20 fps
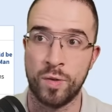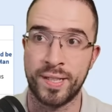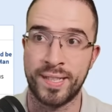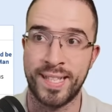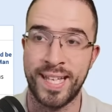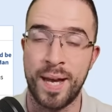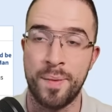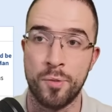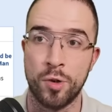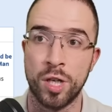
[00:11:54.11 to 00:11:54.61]
at
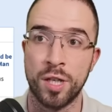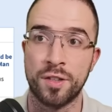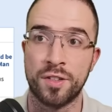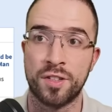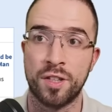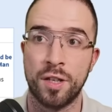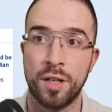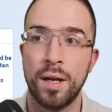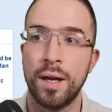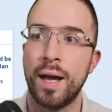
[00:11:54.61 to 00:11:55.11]
the
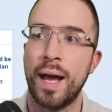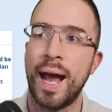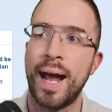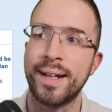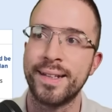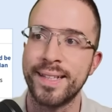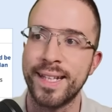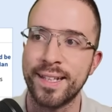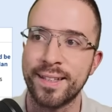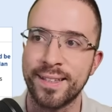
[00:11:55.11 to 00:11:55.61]
Emirates.
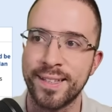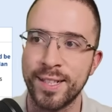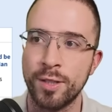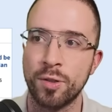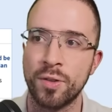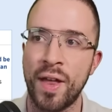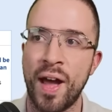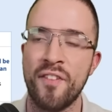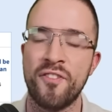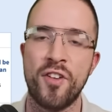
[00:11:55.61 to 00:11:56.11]
And they're
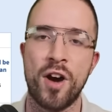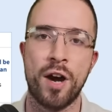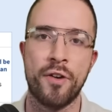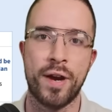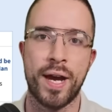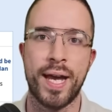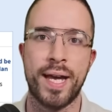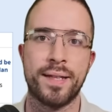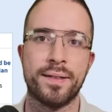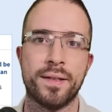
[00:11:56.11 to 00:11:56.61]
still that far
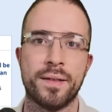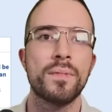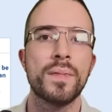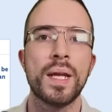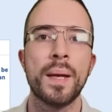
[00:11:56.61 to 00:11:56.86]
ahead.